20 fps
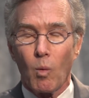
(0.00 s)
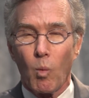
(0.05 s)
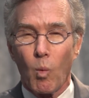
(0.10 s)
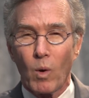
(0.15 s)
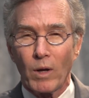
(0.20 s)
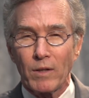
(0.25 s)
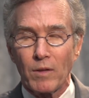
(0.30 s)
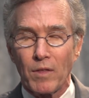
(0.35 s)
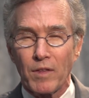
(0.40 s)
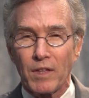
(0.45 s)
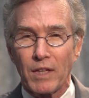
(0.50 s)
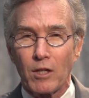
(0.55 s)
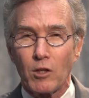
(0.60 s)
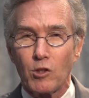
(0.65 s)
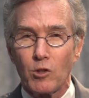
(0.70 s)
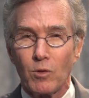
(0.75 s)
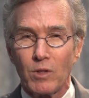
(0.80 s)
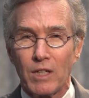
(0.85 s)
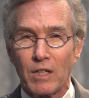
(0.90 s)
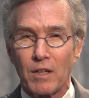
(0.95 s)
One of the
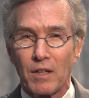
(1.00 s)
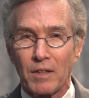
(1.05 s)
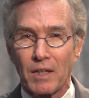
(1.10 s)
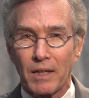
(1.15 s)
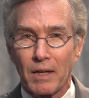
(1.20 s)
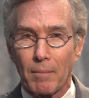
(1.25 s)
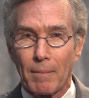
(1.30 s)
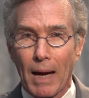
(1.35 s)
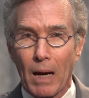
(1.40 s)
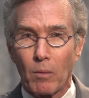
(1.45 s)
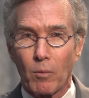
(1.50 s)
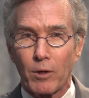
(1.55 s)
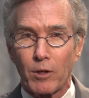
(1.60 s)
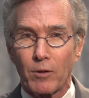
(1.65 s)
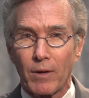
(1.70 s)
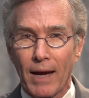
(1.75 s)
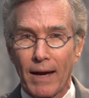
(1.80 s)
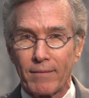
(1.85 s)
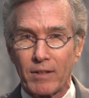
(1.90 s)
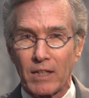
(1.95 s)
things you need to think about when
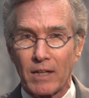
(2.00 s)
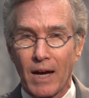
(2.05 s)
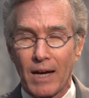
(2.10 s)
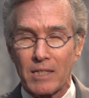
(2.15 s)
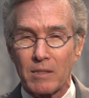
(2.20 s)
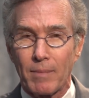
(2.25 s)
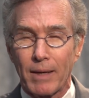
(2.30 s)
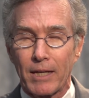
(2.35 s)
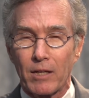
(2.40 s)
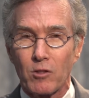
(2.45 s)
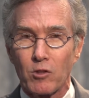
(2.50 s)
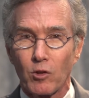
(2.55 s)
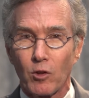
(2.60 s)
you're having cosmetic